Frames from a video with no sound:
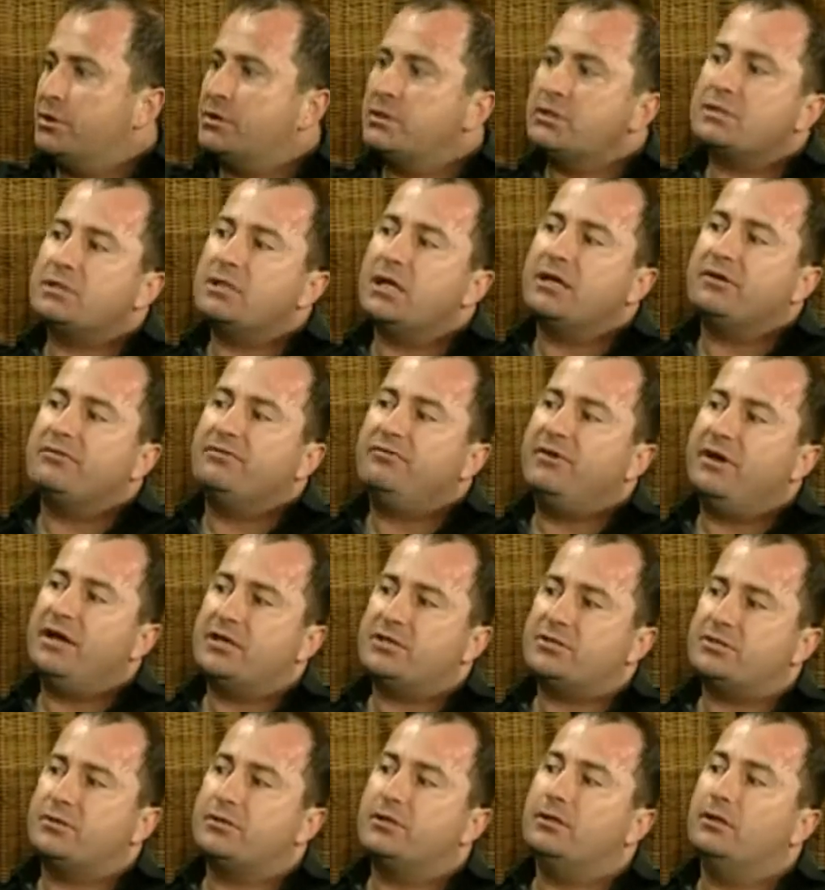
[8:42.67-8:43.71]
which is like
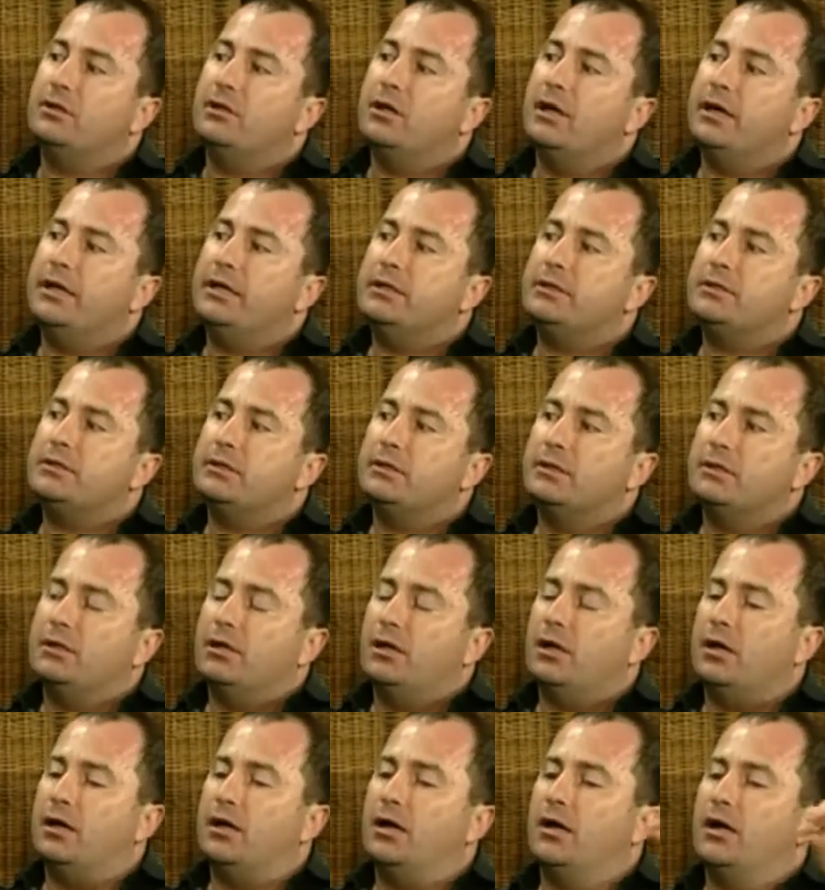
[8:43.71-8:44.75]
faster than light
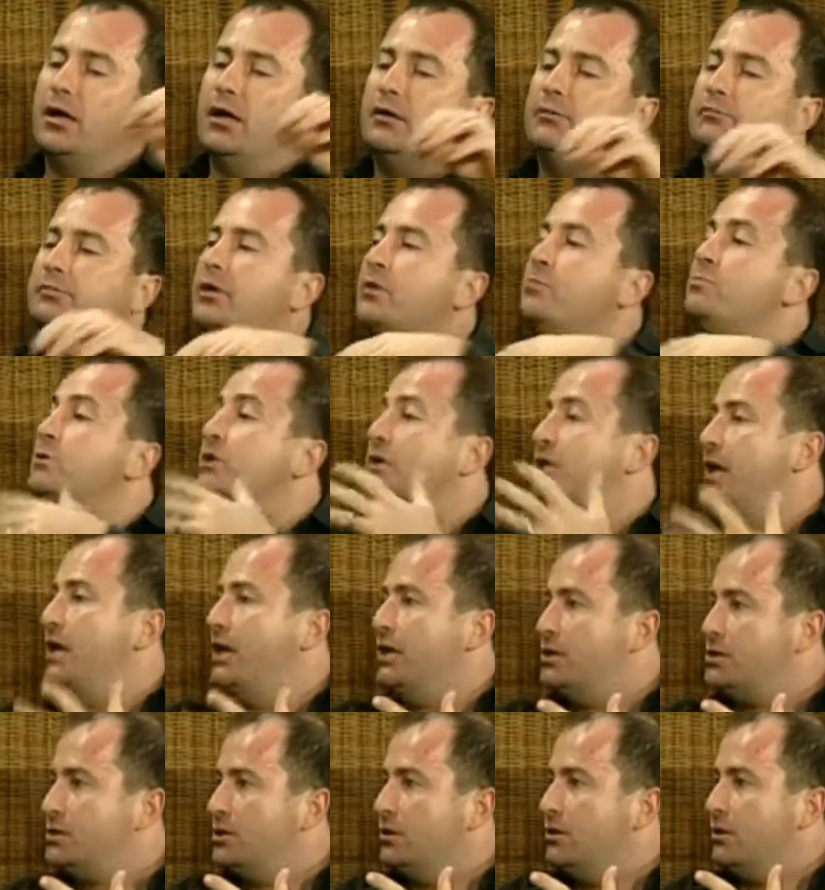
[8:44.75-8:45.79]

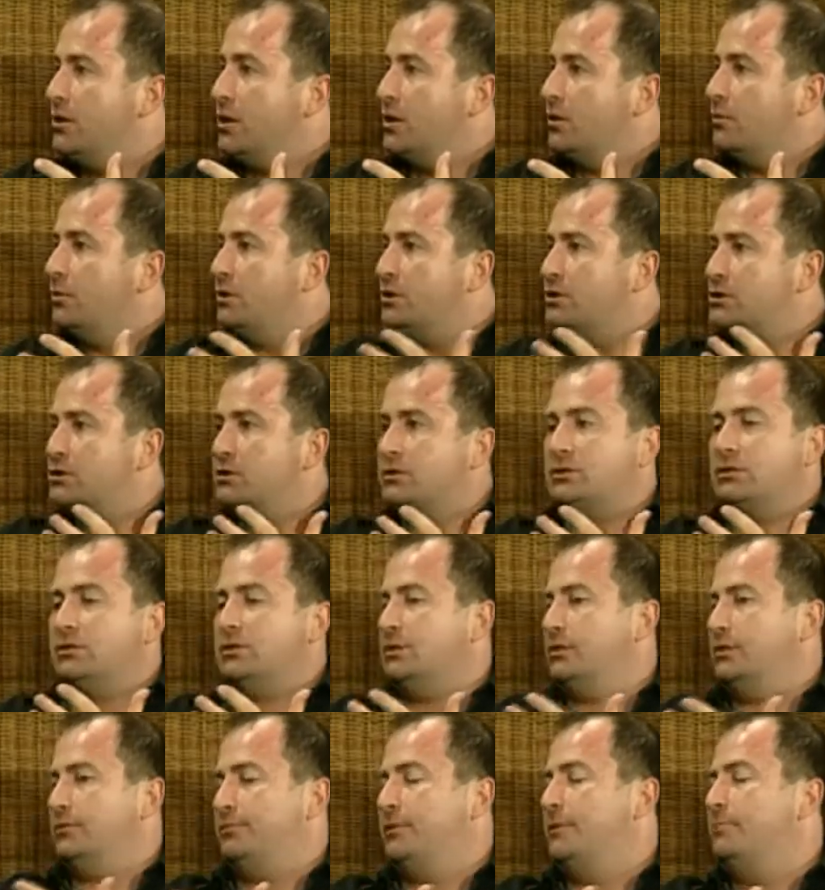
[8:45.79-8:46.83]
communication, which
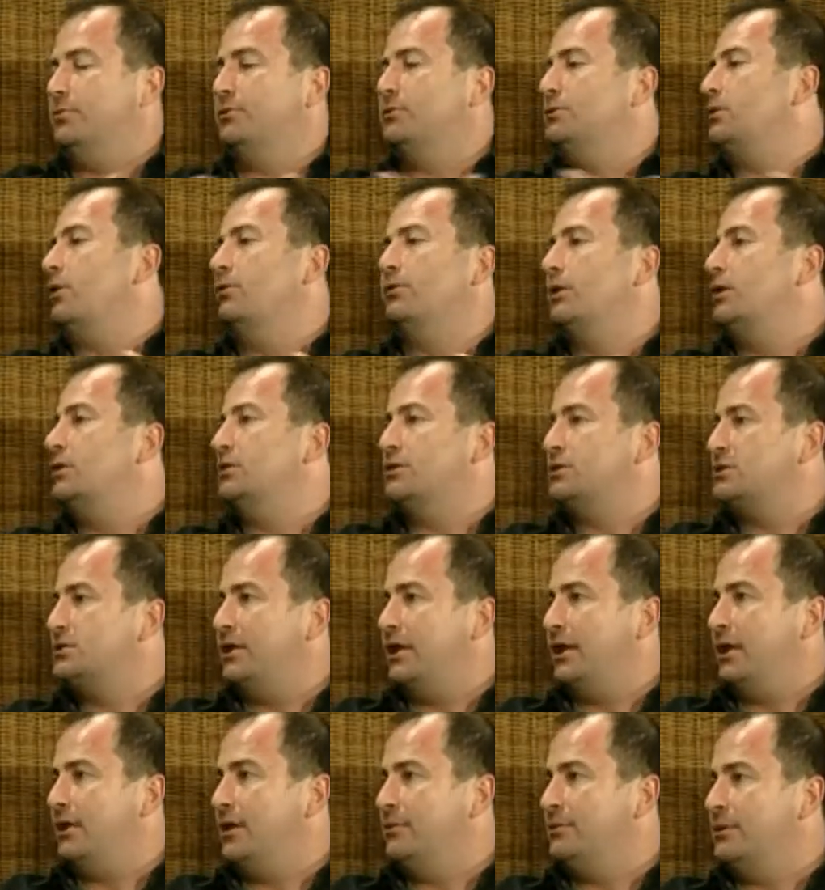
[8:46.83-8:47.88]
people don't
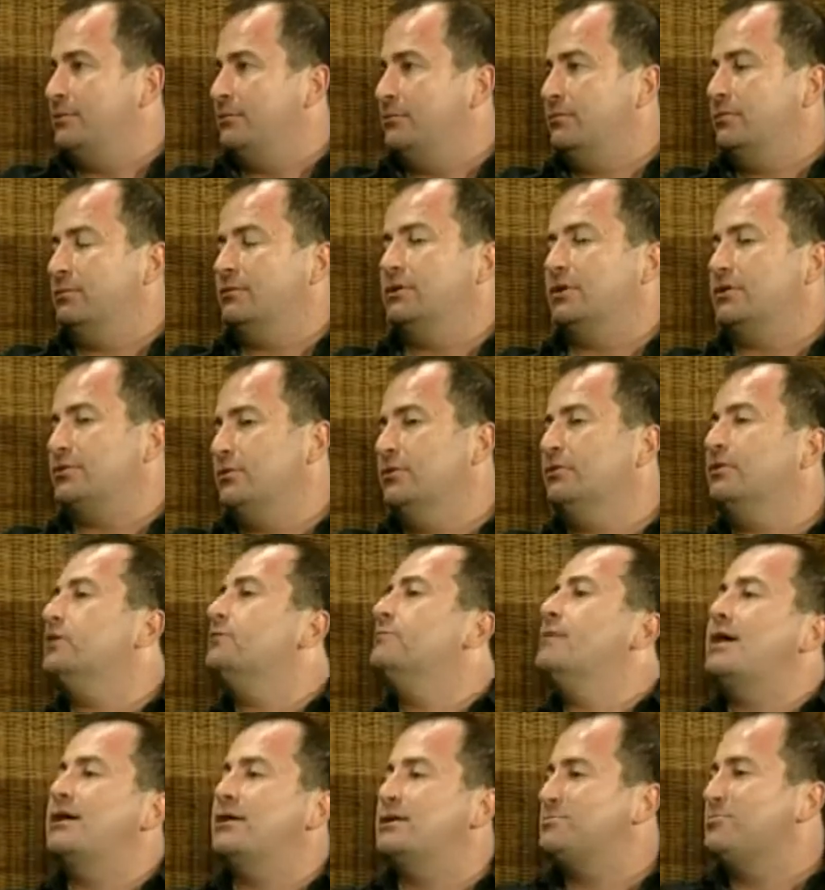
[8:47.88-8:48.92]
understand. I mean, the truth
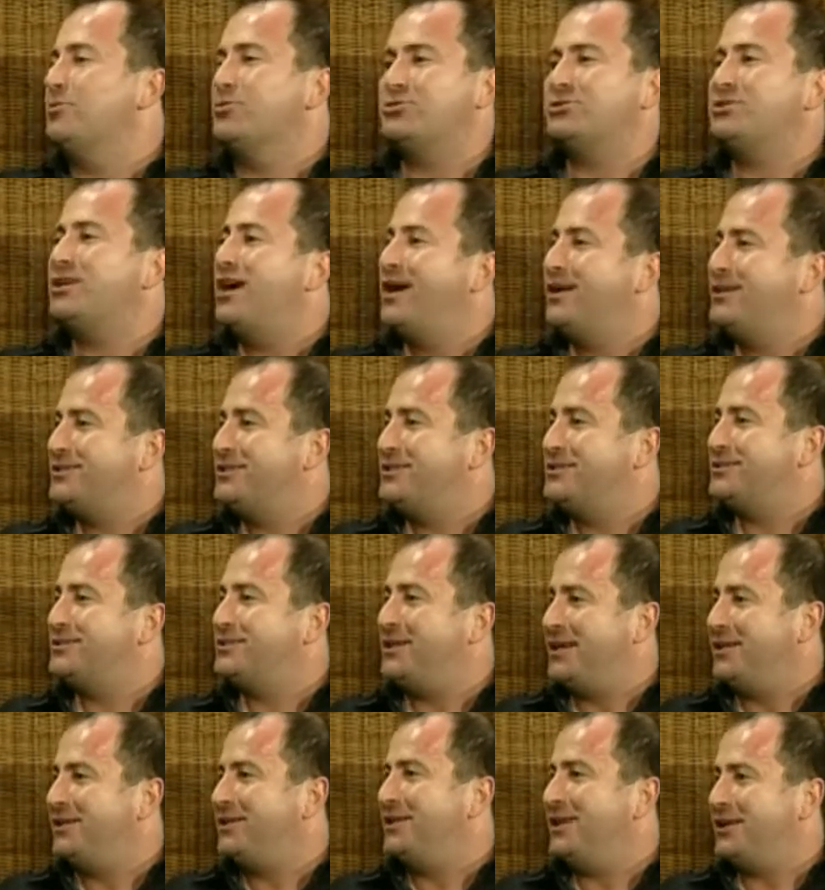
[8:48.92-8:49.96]
of the matter is most scientists
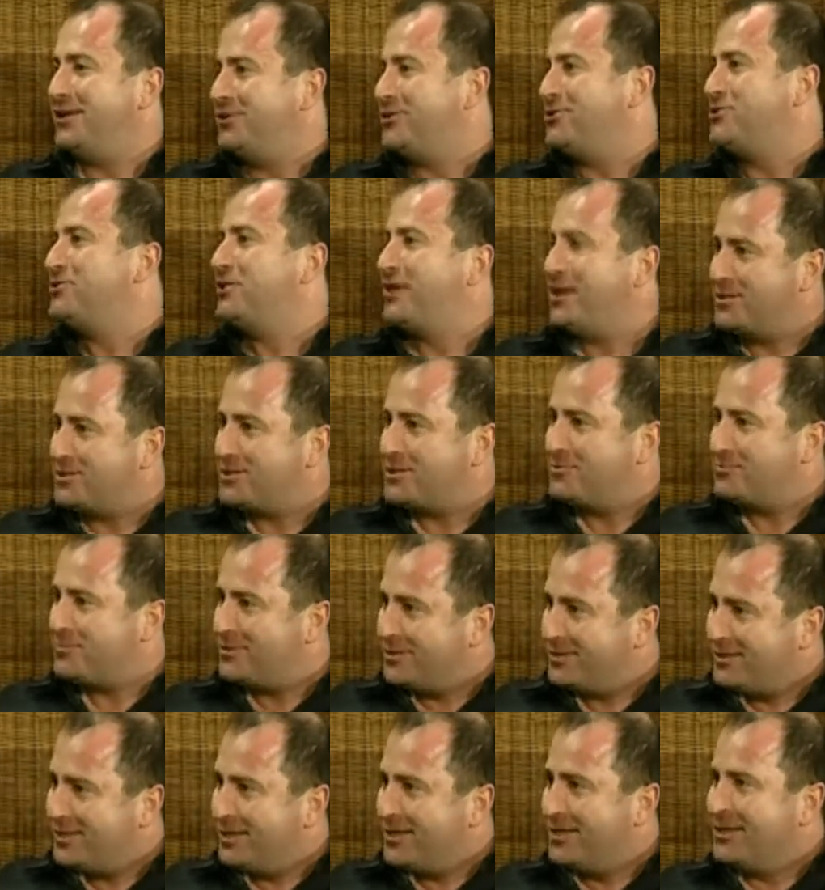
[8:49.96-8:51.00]
say that they understand
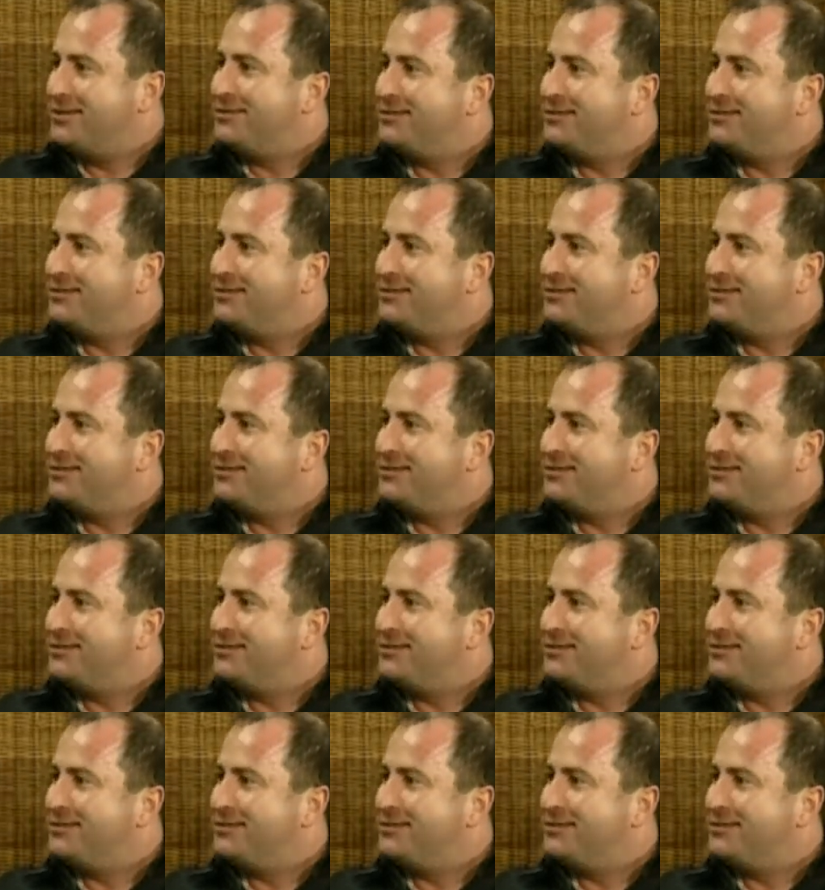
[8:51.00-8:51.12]
something.